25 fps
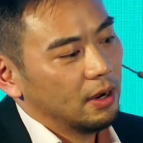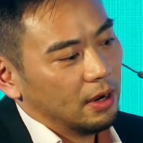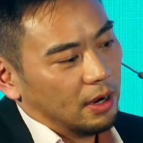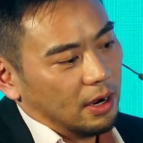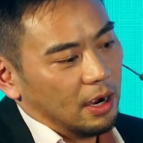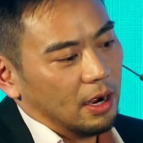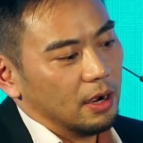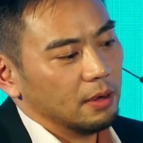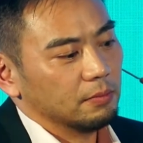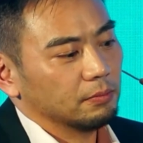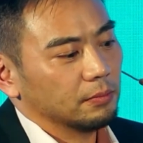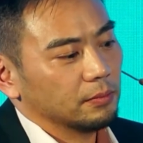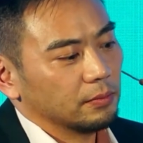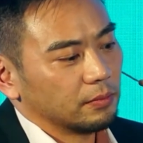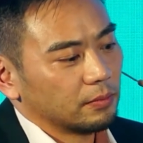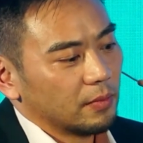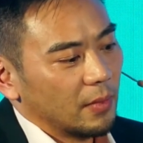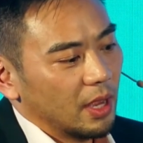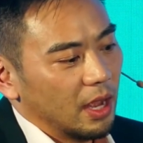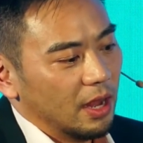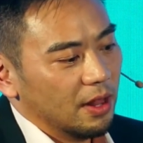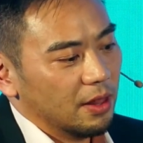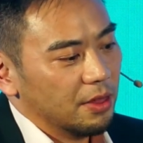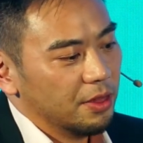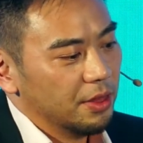
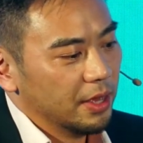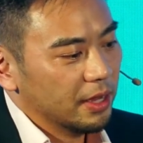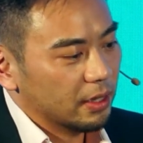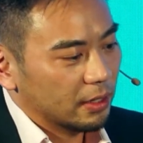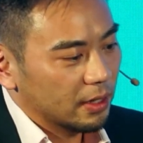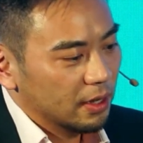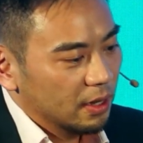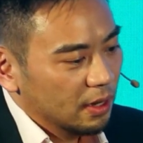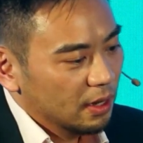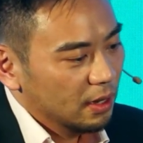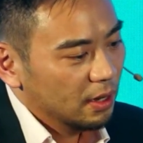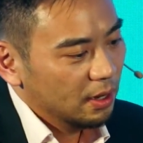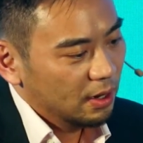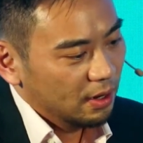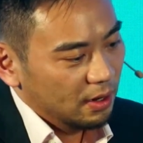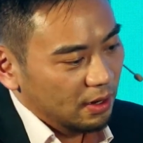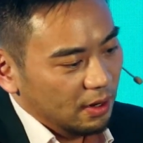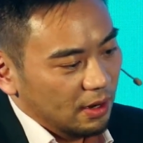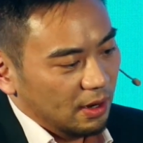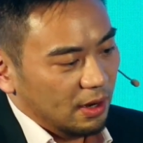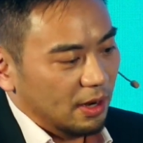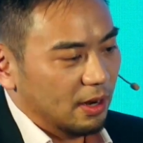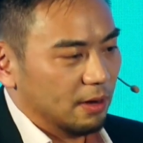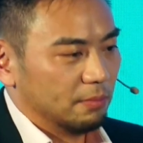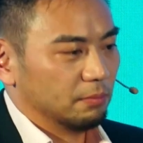I think
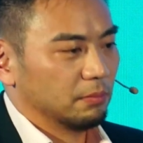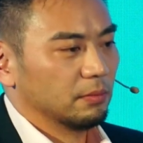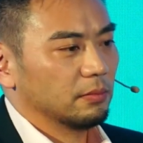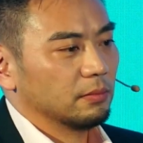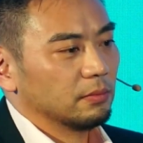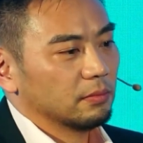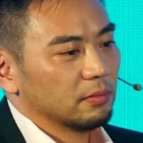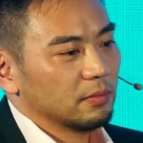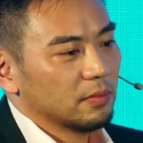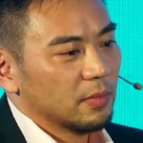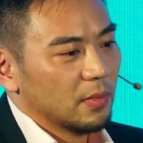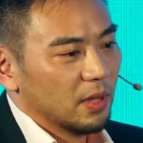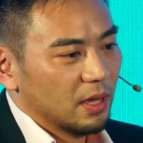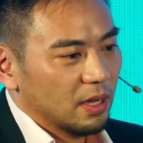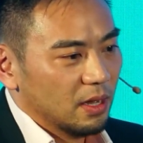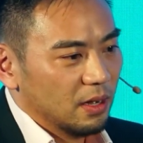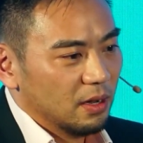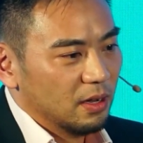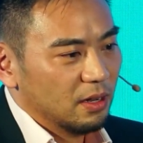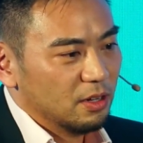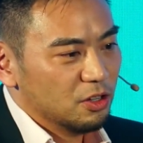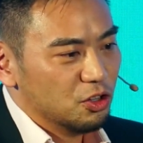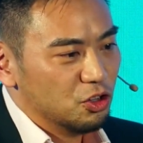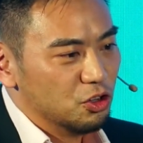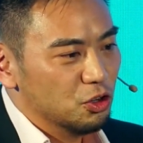
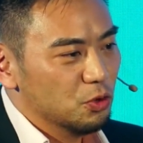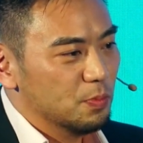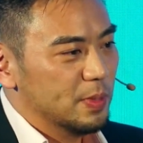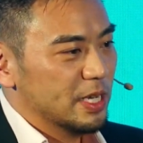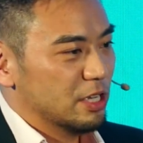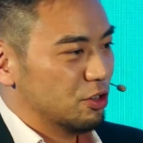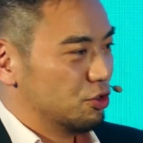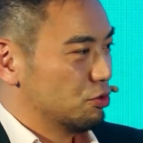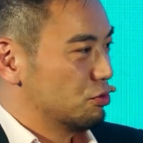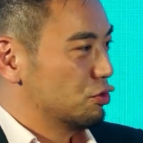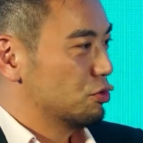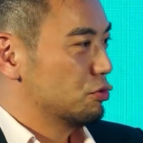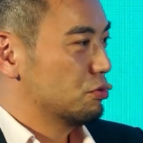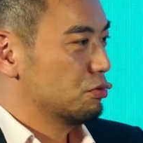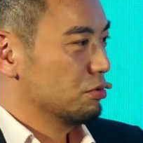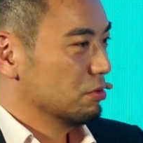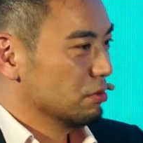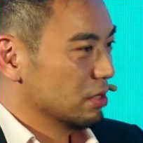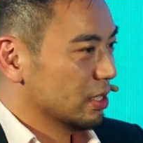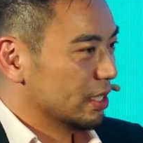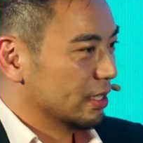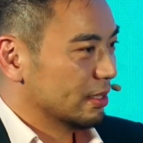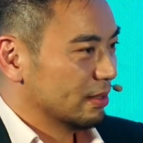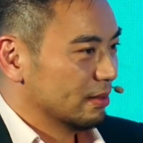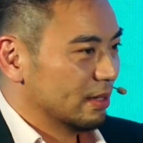to be
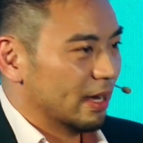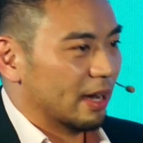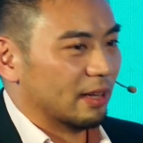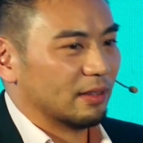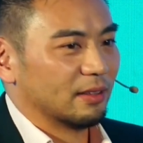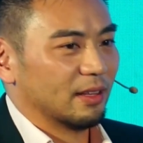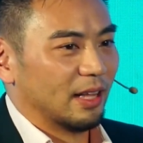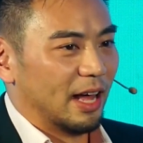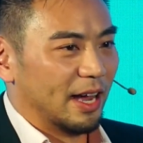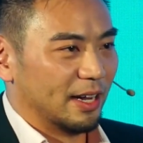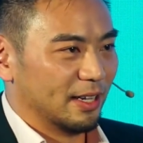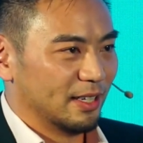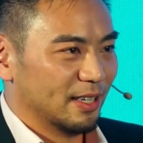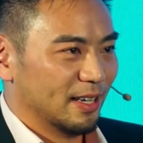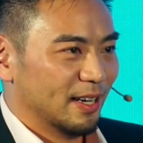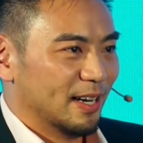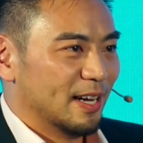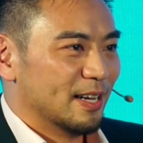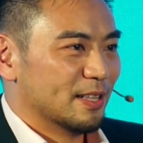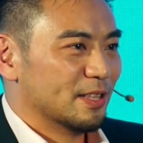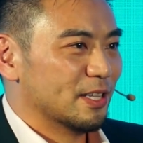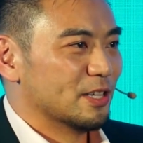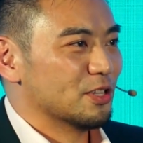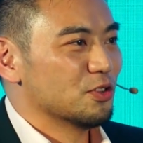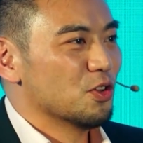true, yeah, like
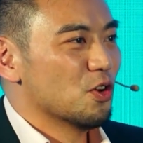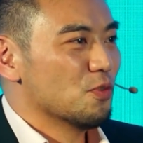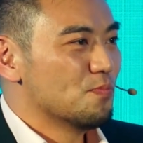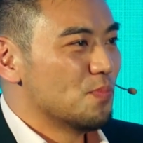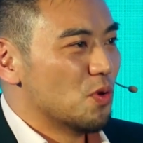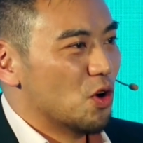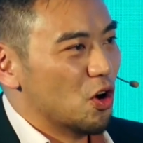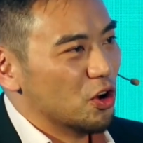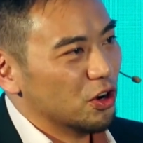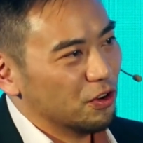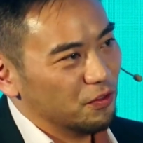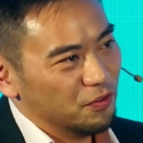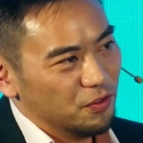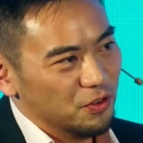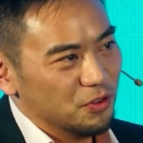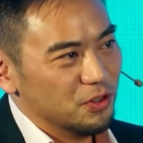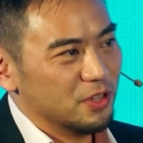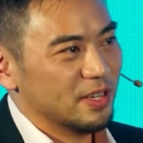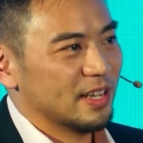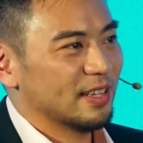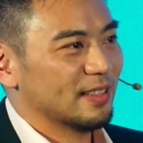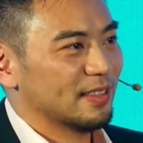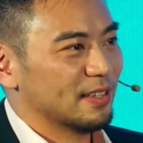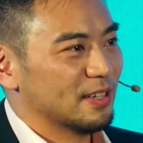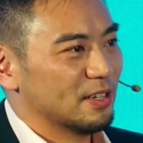there's no point of
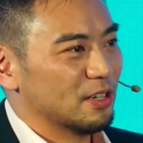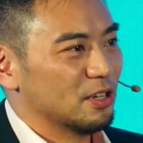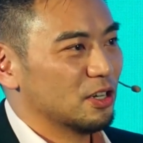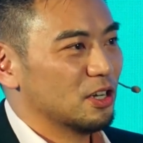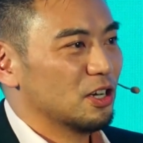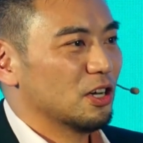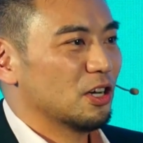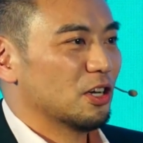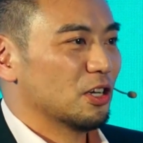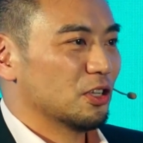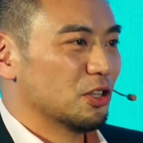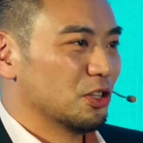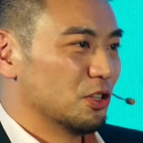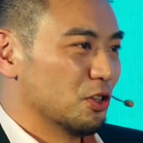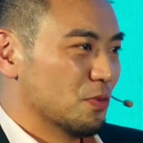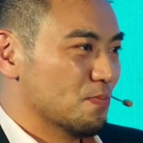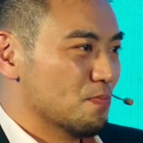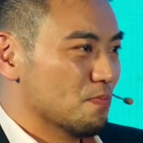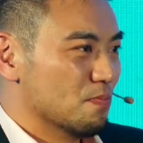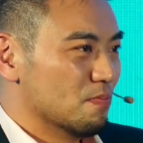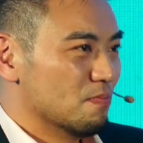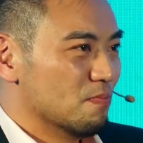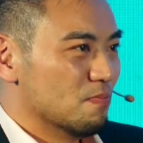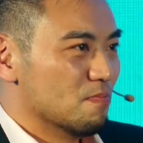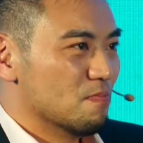using the
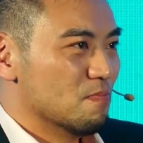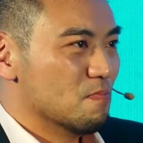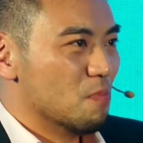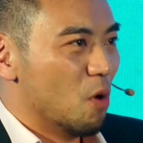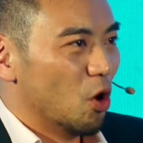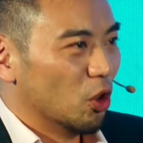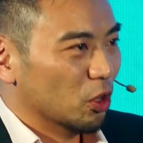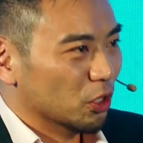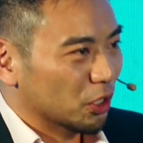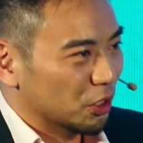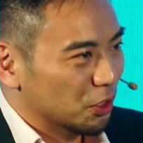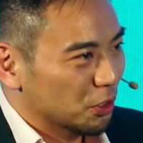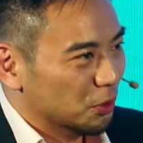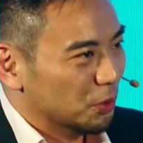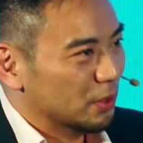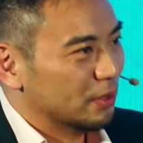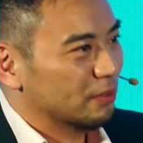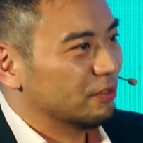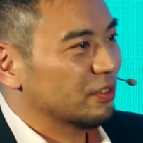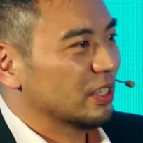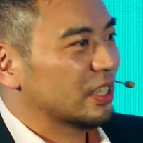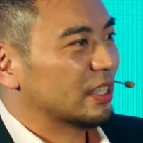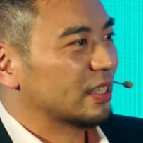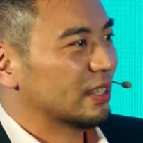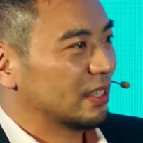molecule
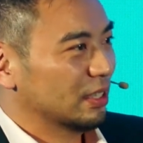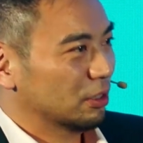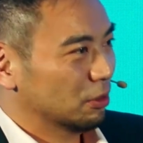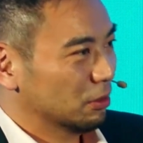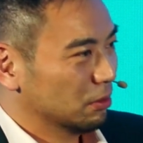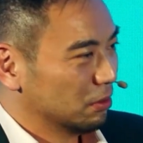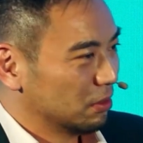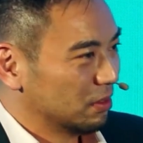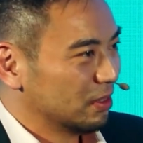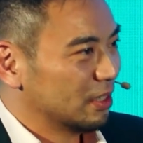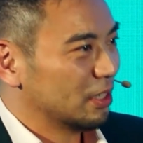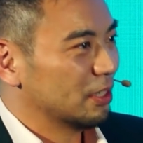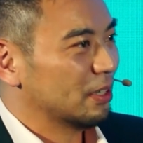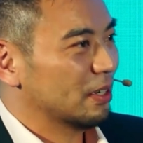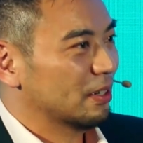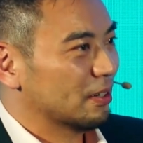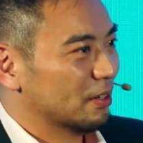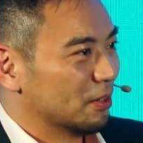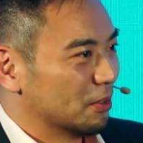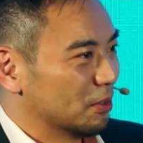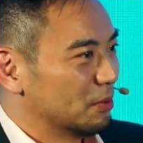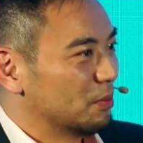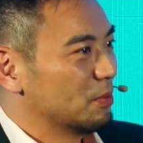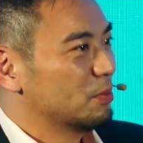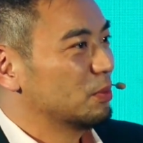if it's still, you
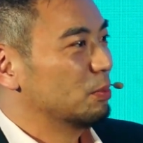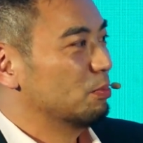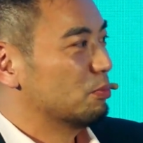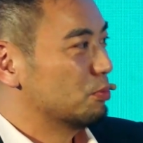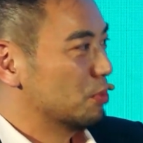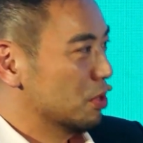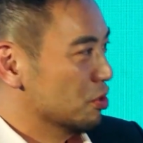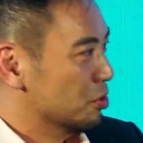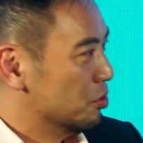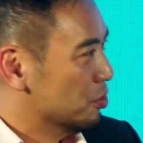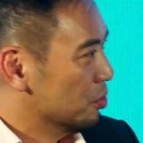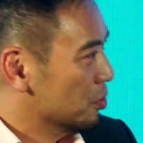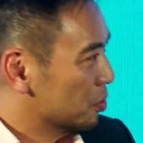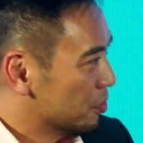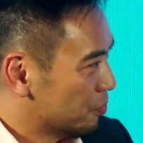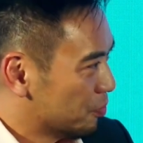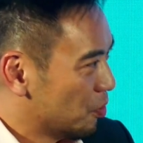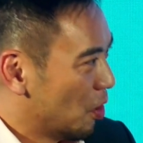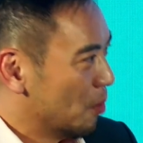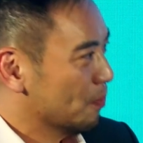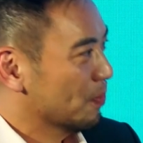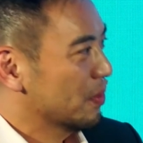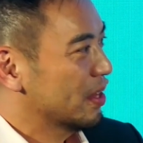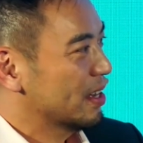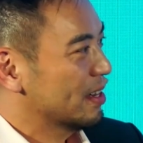know, produced
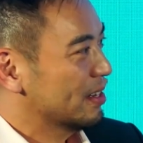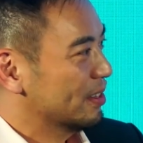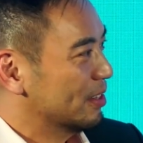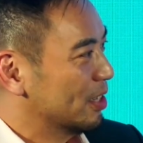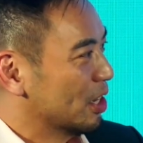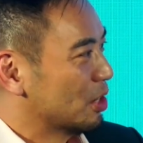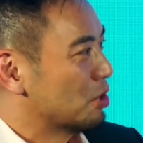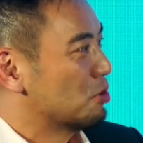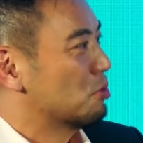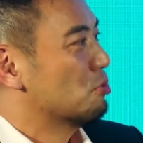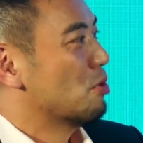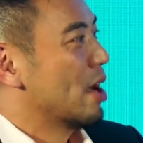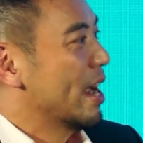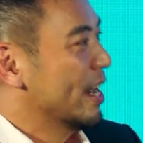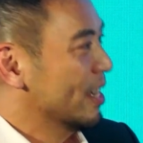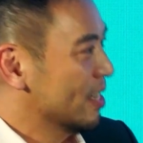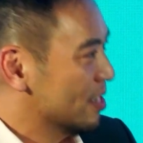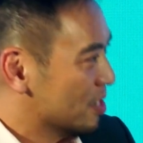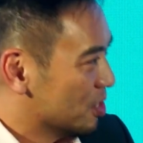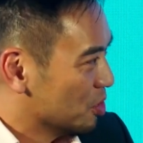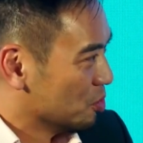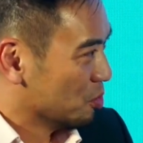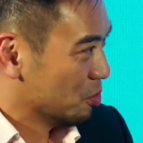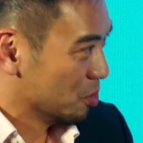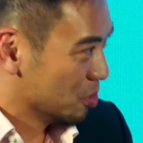from the gray
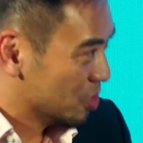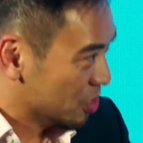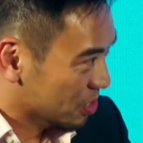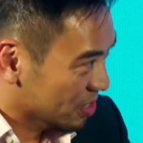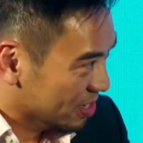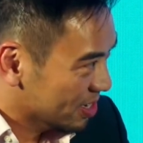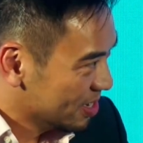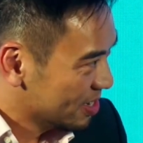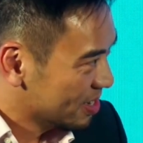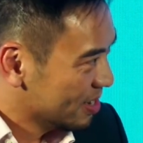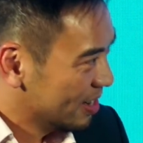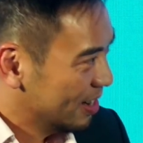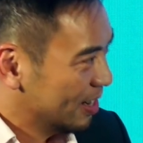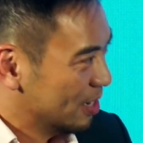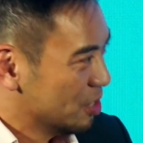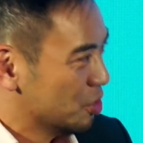sources.